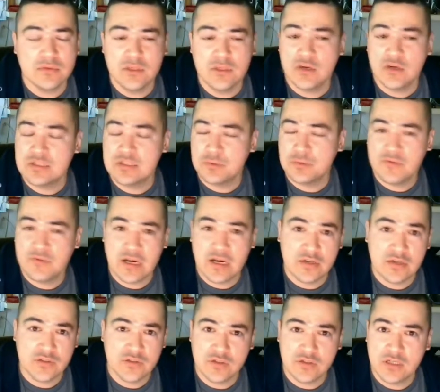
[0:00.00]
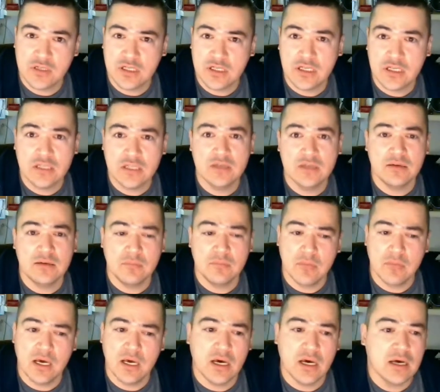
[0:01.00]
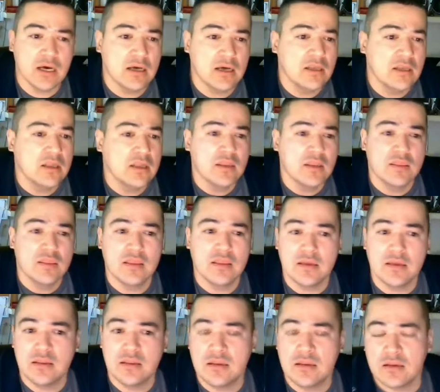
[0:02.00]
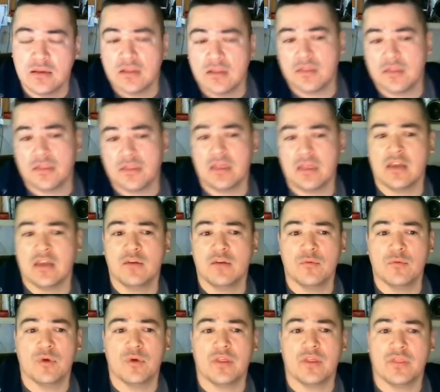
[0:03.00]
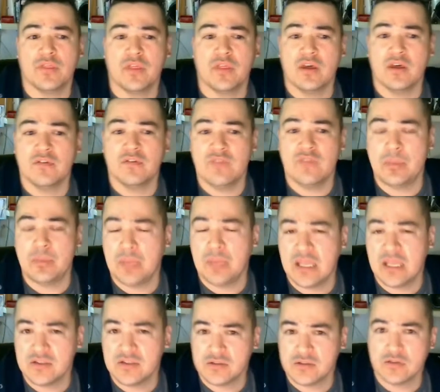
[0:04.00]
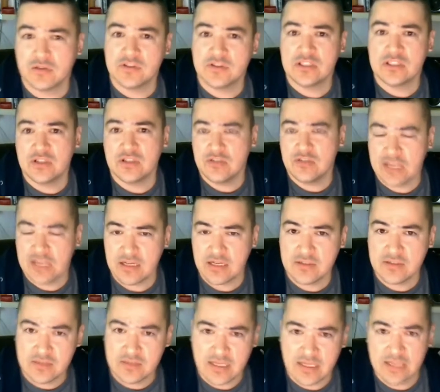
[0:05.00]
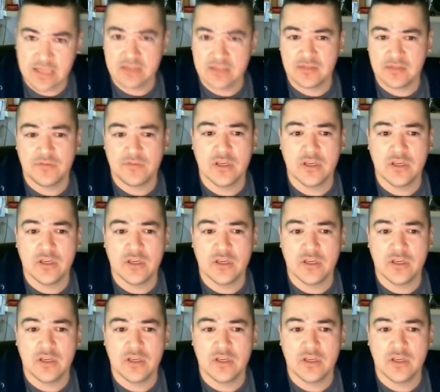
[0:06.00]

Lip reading: U.S. providers are good. The thing with VPN service in the United States,